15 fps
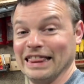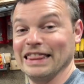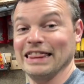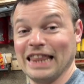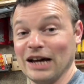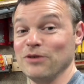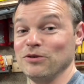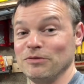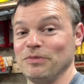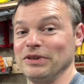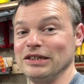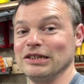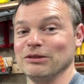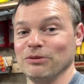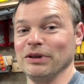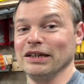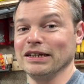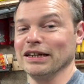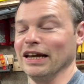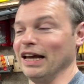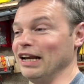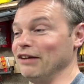That would be
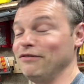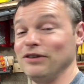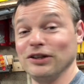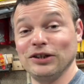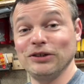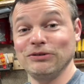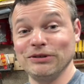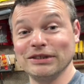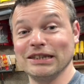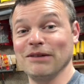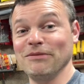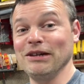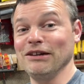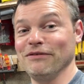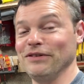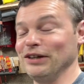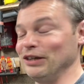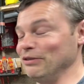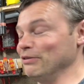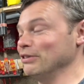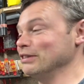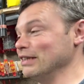sweet, and if you do, send me a
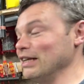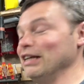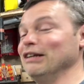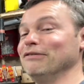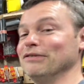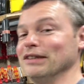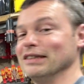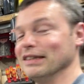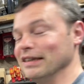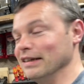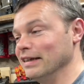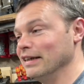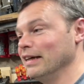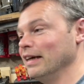video because I'd love to see it.